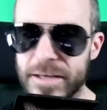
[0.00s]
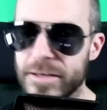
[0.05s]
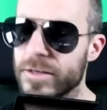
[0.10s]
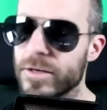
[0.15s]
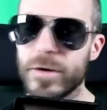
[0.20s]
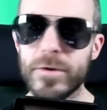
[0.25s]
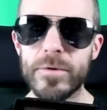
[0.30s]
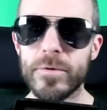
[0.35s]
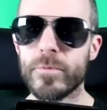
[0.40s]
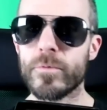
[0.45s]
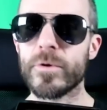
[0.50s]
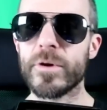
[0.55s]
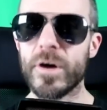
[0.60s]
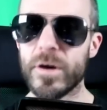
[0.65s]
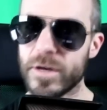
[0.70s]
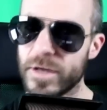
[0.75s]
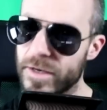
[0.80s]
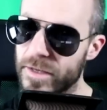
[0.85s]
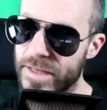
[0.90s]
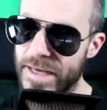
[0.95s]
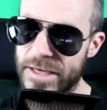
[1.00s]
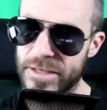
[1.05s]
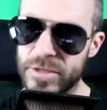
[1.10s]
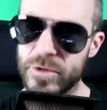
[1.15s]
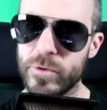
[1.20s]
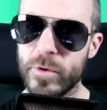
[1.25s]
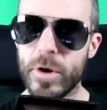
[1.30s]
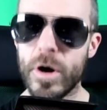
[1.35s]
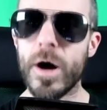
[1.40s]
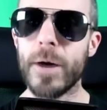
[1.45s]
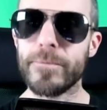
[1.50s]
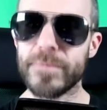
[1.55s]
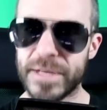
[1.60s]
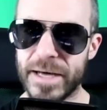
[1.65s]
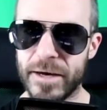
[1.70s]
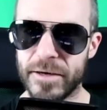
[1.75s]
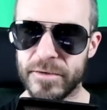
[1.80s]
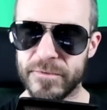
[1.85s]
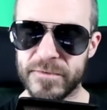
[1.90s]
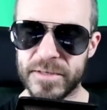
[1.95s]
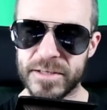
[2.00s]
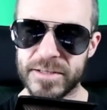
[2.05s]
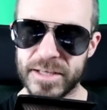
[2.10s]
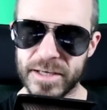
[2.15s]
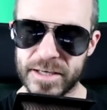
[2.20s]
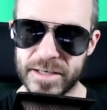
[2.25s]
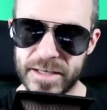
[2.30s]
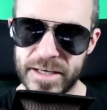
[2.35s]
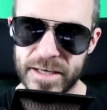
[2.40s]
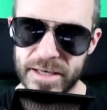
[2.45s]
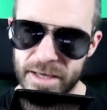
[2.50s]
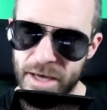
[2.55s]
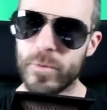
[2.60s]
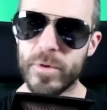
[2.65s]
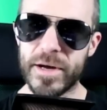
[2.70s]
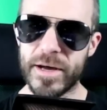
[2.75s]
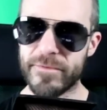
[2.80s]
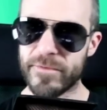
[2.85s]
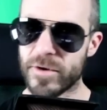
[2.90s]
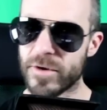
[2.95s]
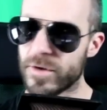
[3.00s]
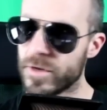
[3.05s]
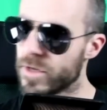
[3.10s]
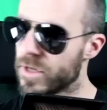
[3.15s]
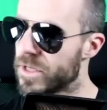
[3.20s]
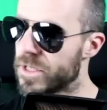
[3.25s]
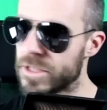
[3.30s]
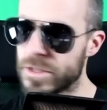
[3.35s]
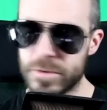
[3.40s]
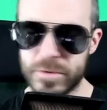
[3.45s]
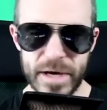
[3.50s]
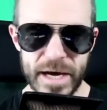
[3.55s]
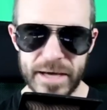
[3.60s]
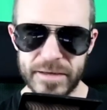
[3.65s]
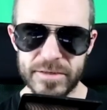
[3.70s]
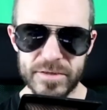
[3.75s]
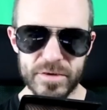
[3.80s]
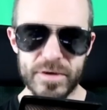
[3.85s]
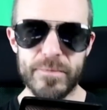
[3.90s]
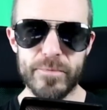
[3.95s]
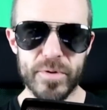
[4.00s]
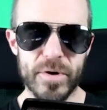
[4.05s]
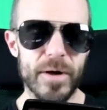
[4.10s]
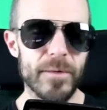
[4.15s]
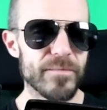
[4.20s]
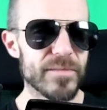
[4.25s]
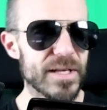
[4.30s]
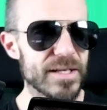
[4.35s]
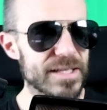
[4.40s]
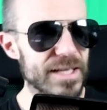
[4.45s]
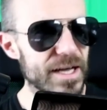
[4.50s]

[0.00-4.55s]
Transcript: And no, we're not going to let you opt out of the technique. Whenever you enter a prompt that